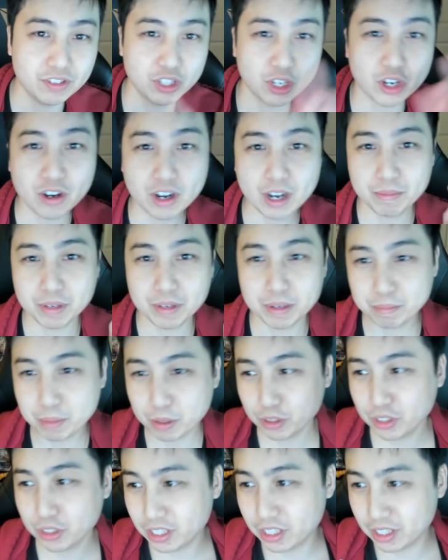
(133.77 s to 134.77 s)
So I'm gonna
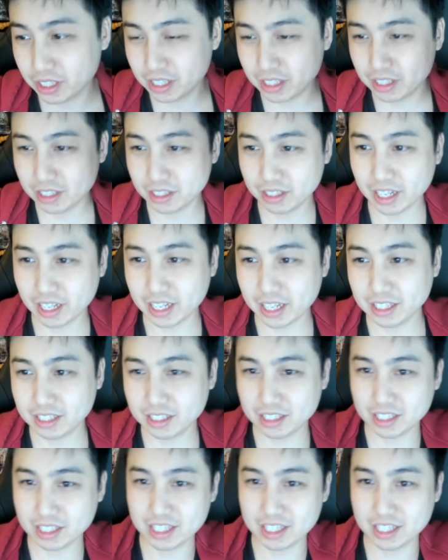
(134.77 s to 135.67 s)
post the like the